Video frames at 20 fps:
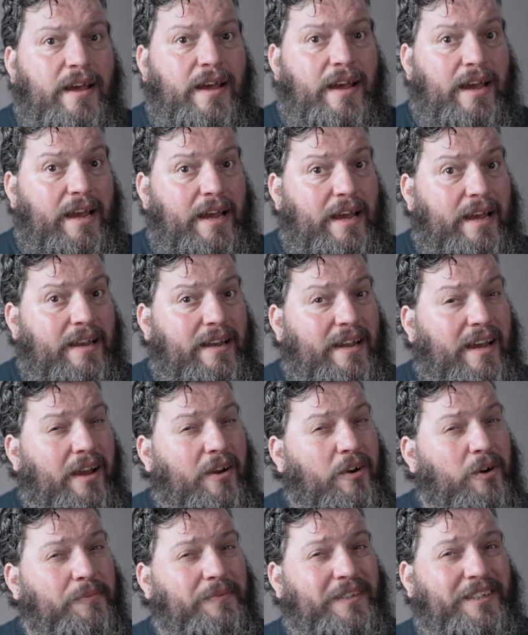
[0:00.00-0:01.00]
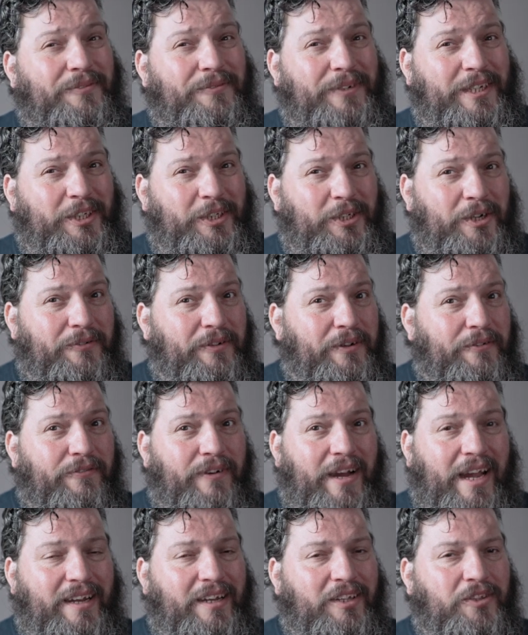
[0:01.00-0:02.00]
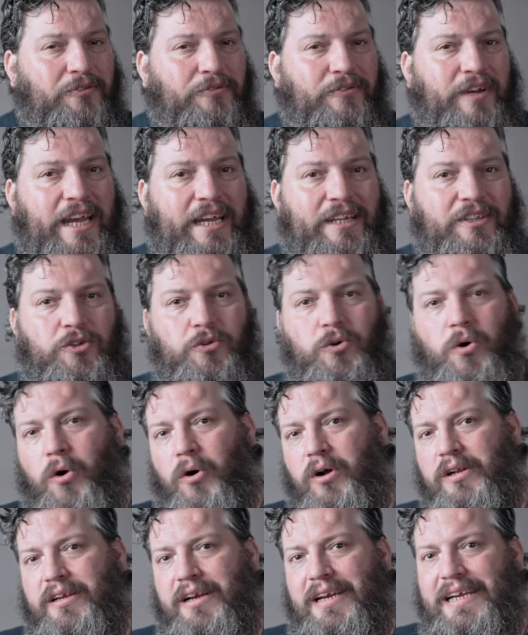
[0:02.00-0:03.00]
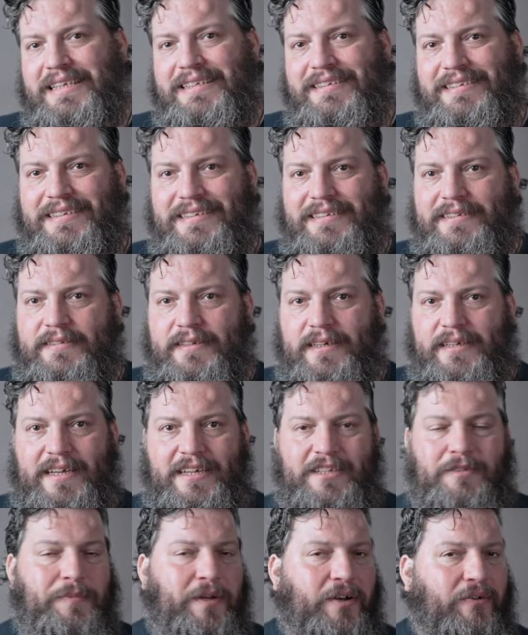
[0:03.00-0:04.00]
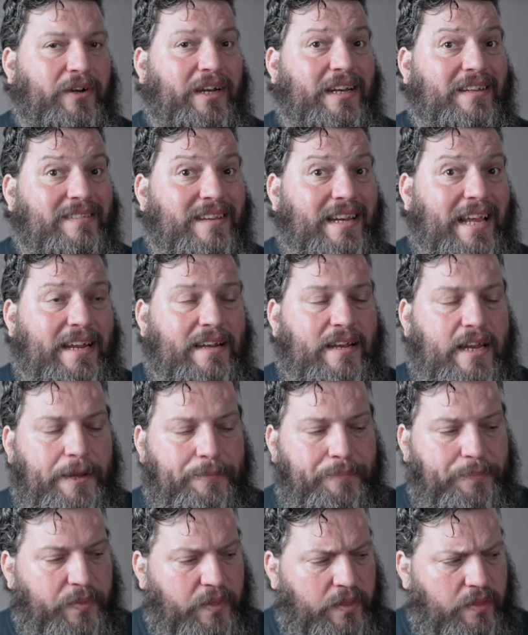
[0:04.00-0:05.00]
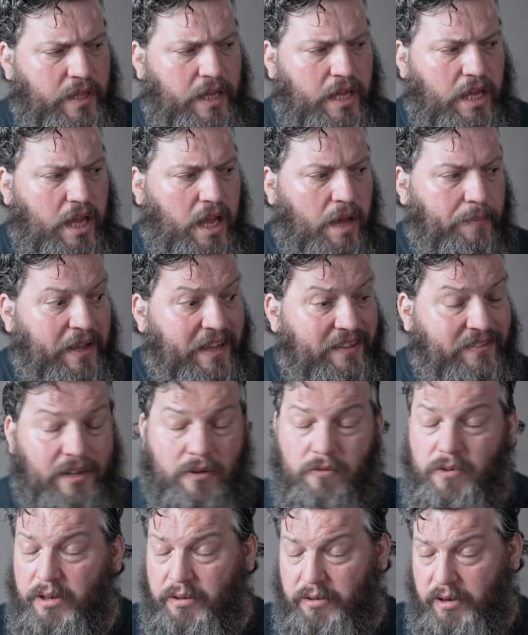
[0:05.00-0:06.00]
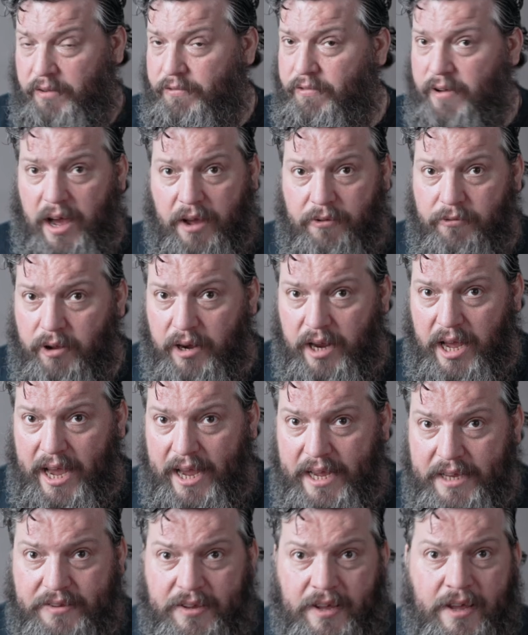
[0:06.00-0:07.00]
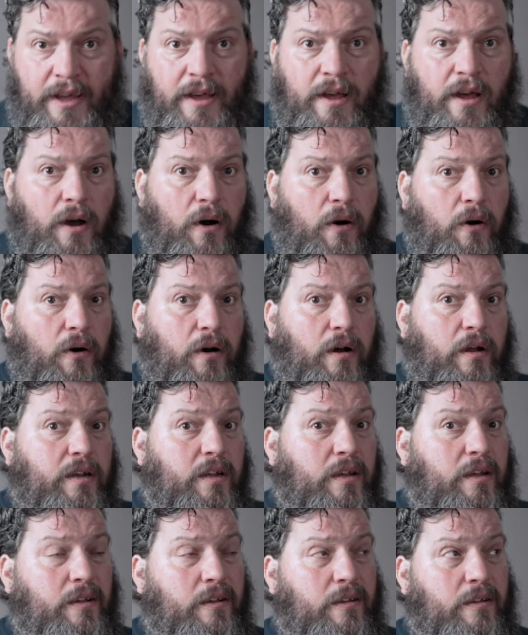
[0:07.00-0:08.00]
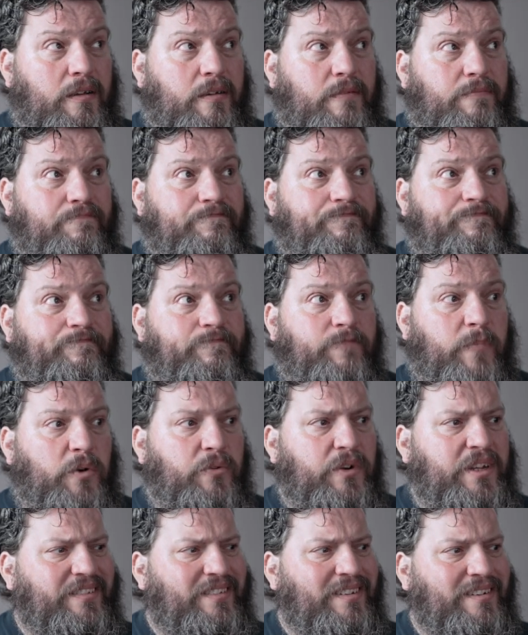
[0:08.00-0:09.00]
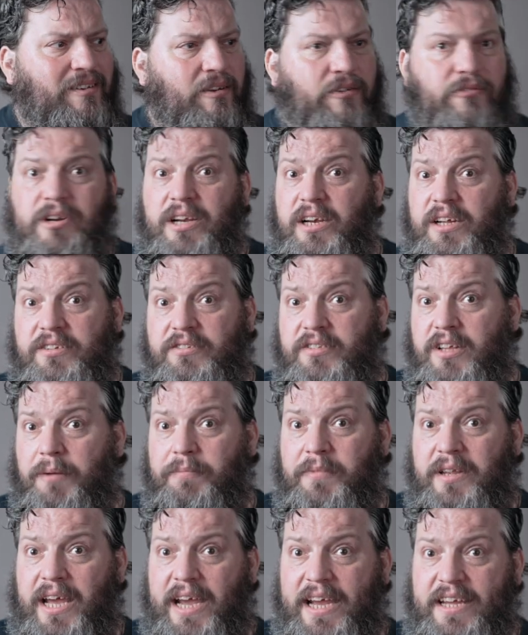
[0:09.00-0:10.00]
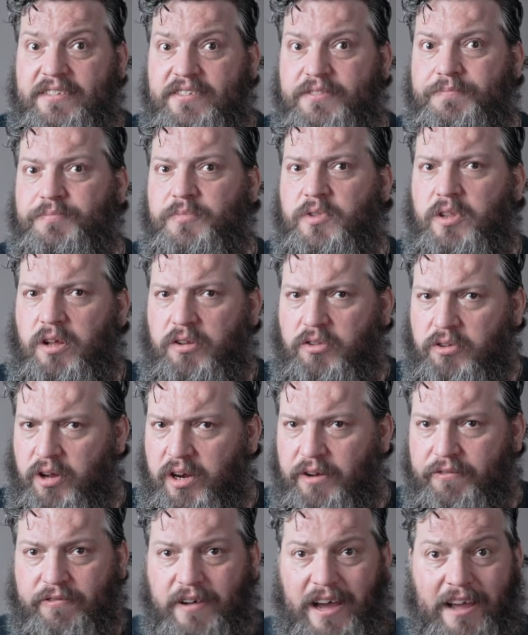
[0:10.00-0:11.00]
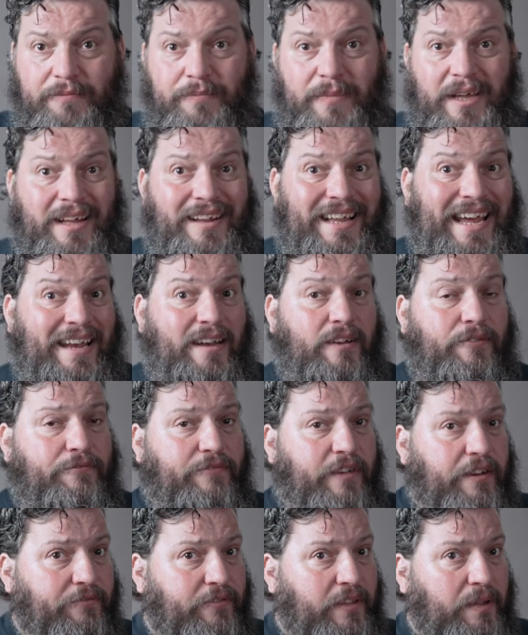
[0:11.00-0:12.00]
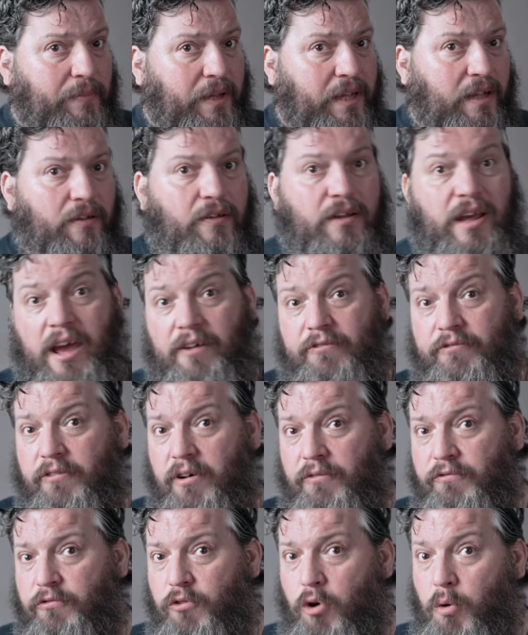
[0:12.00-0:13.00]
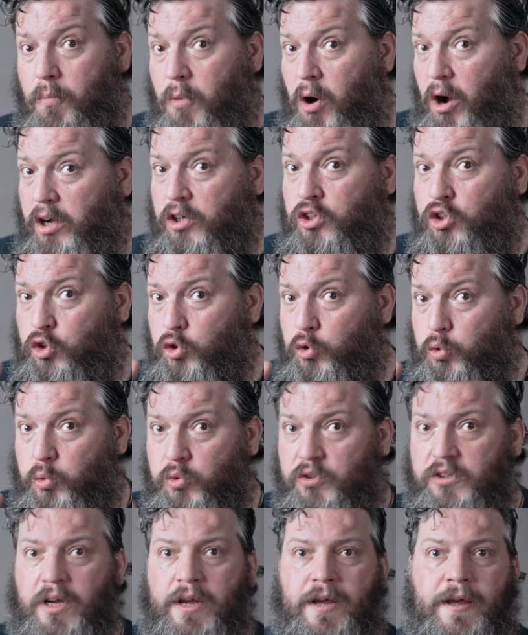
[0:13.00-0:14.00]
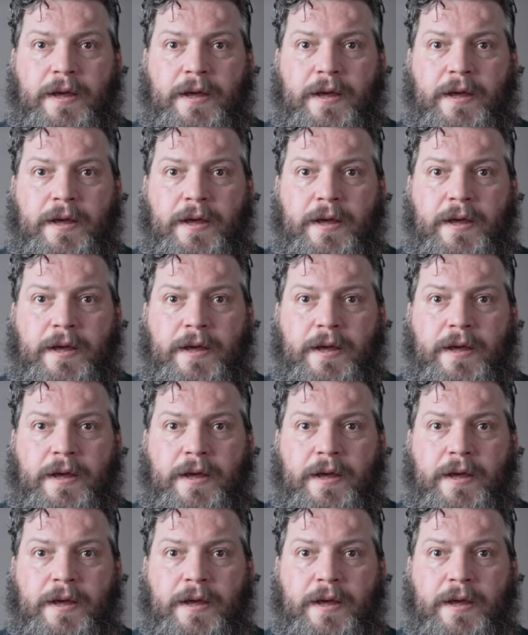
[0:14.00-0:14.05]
And I hope this feature will find its way to all the lenses that has been released lately, the amazing 135-18 or the recently released updates, the 35mm and the 50mm f1.4 Mark IIs,